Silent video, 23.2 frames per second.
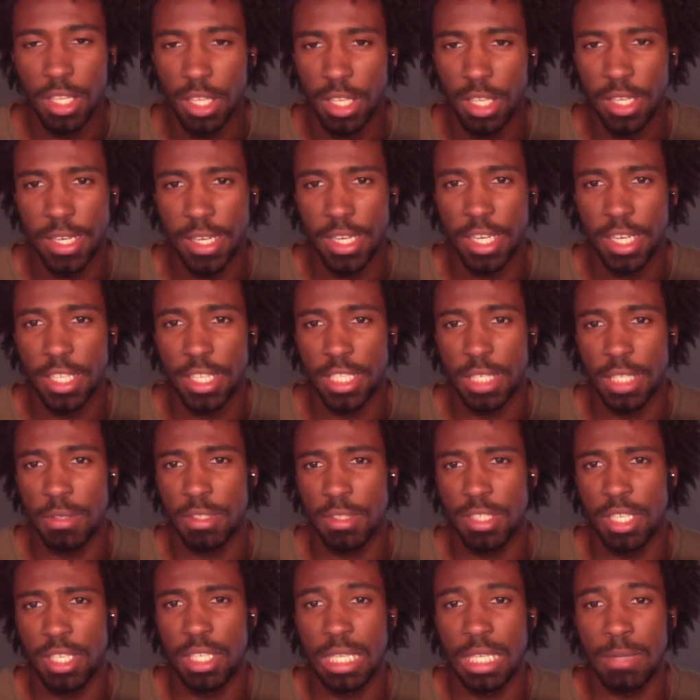I guess I would
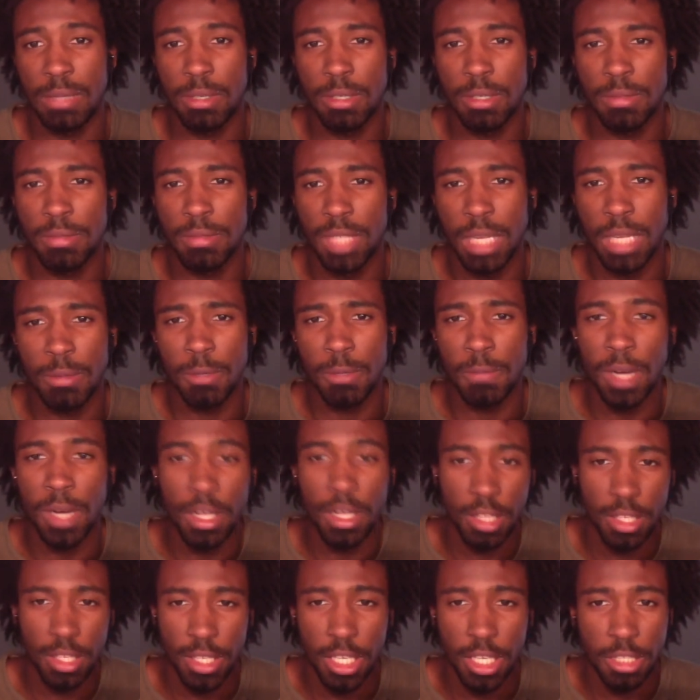say double double
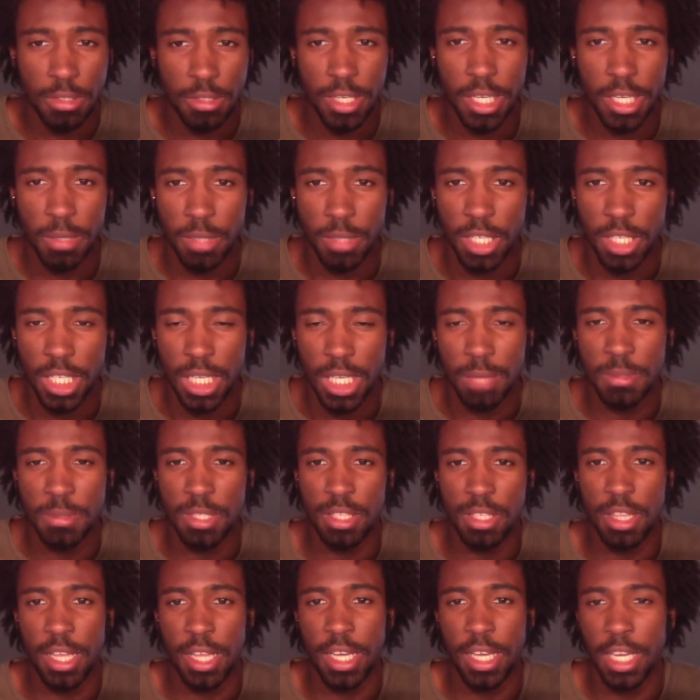bonded dendrite when it comes to
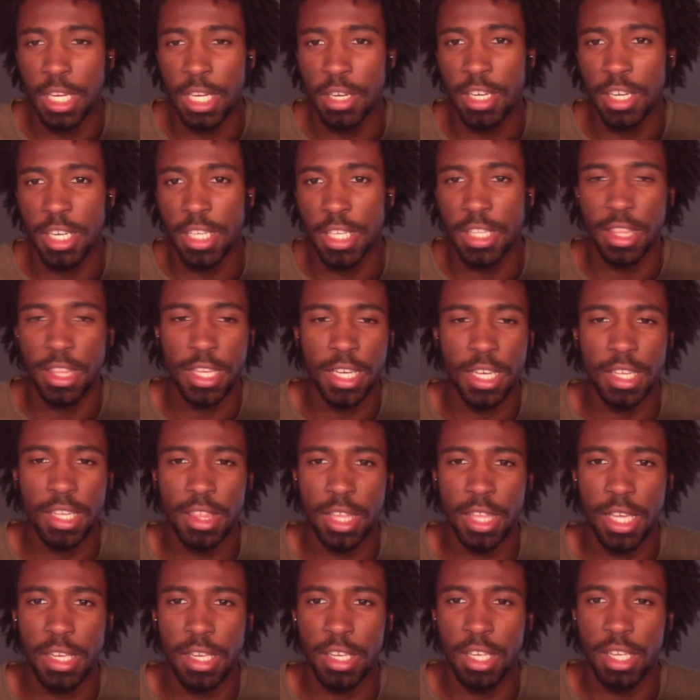that area that
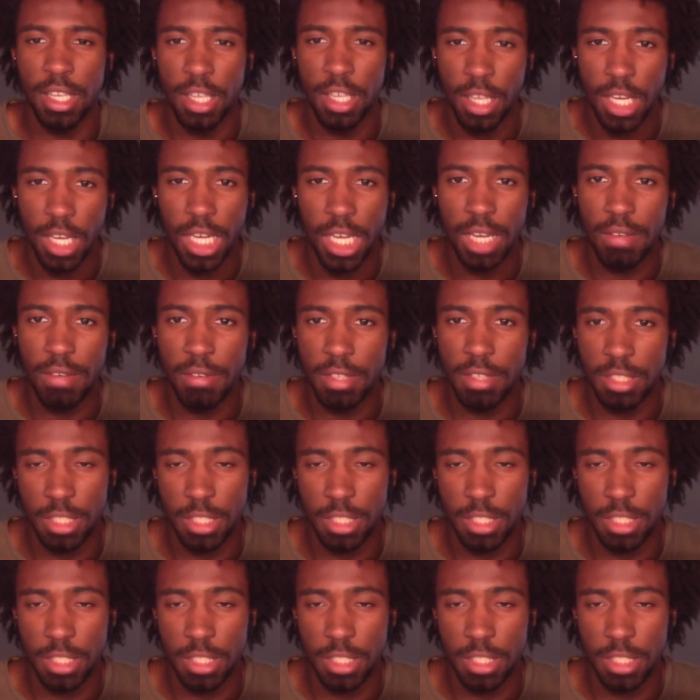they have a,